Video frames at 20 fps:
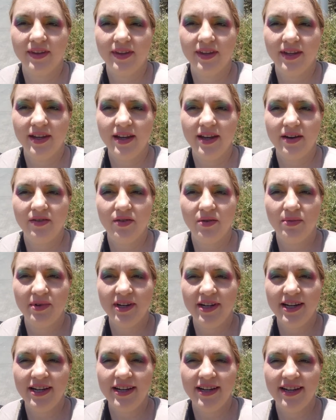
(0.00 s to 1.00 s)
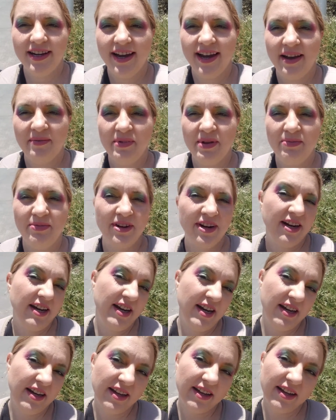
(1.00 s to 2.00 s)
Hey everybody, happy
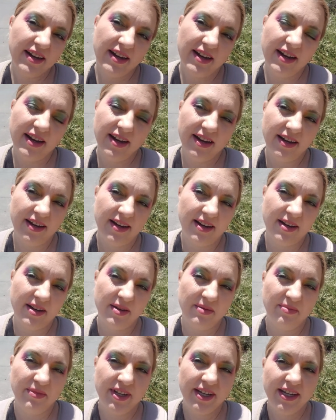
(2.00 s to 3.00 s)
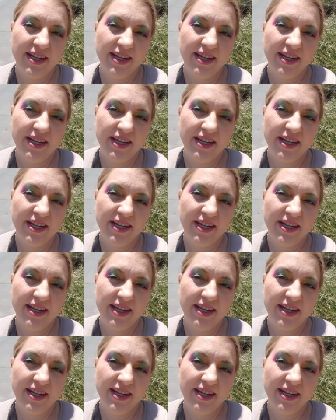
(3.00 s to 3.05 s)
Pride. I am